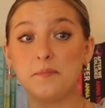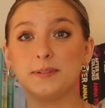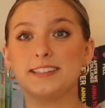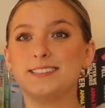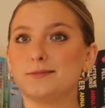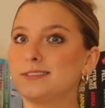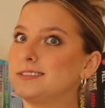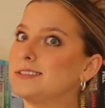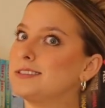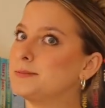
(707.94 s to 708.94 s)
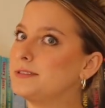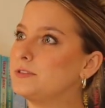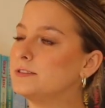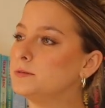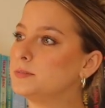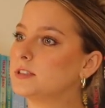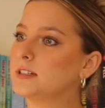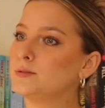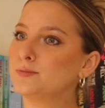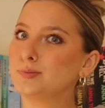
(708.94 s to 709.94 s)
But this was just not my favorite book.
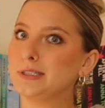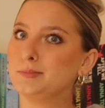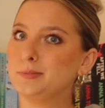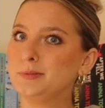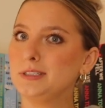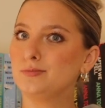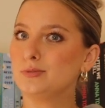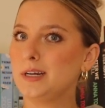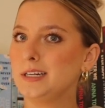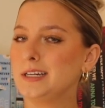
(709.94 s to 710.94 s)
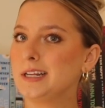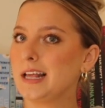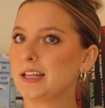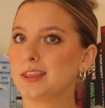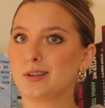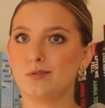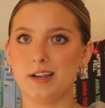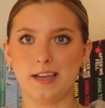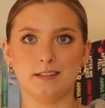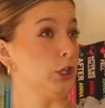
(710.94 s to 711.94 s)
I would probably rate it like a
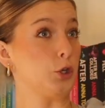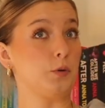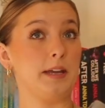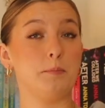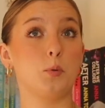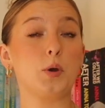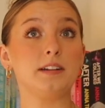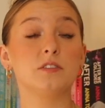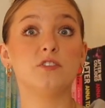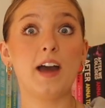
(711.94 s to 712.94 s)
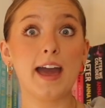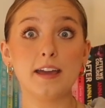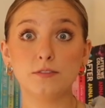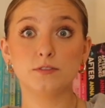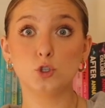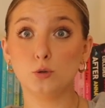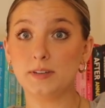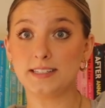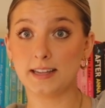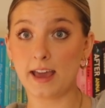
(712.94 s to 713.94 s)
3.5 to
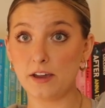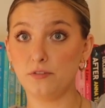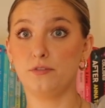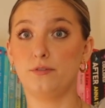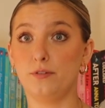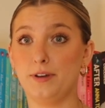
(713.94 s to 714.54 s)
be safe.